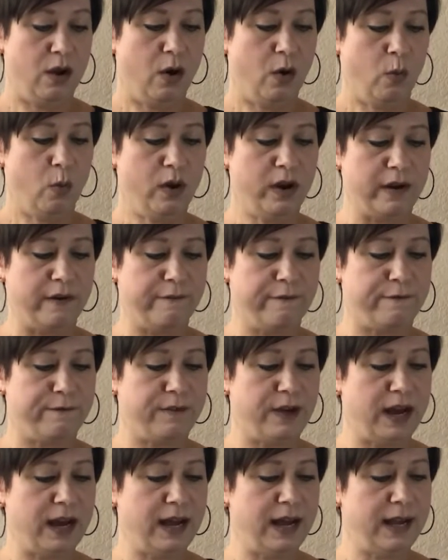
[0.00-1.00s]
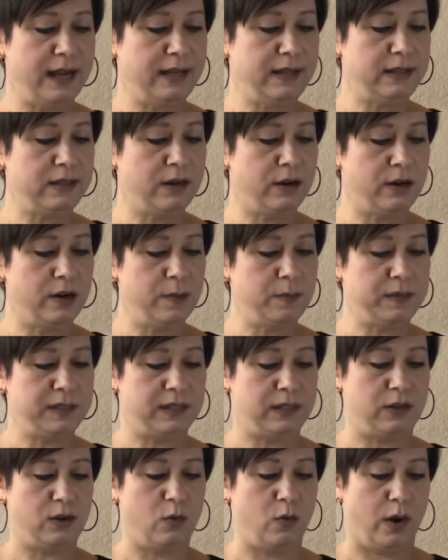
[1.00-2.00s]
What a fine turnip
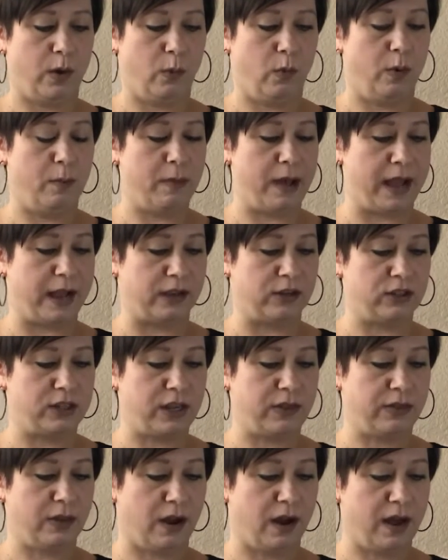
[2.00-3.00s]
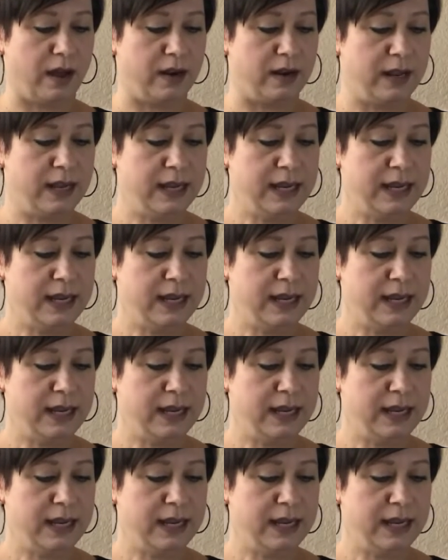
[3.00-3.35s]
stew it will make, she thought.